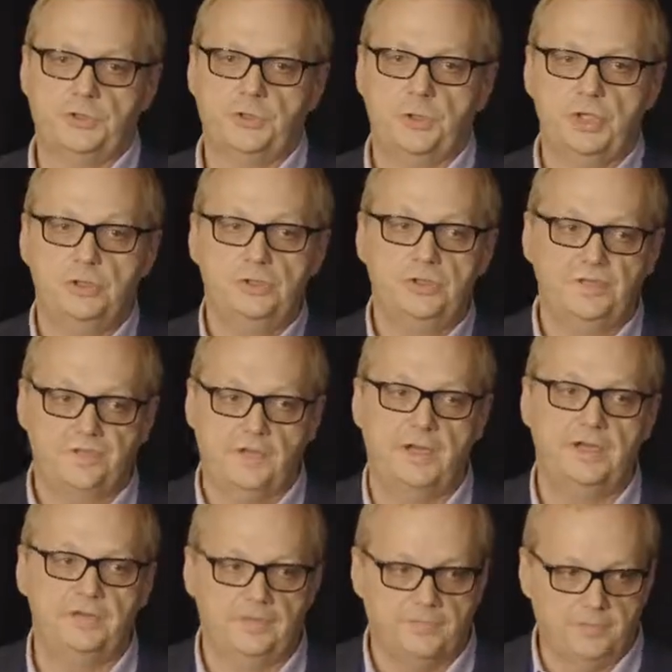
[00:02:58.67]
through a
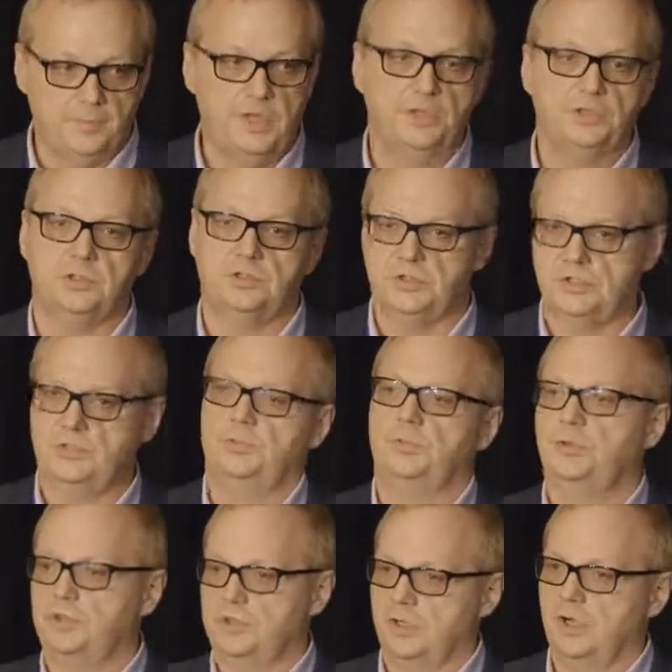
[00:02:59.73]
unified information distribution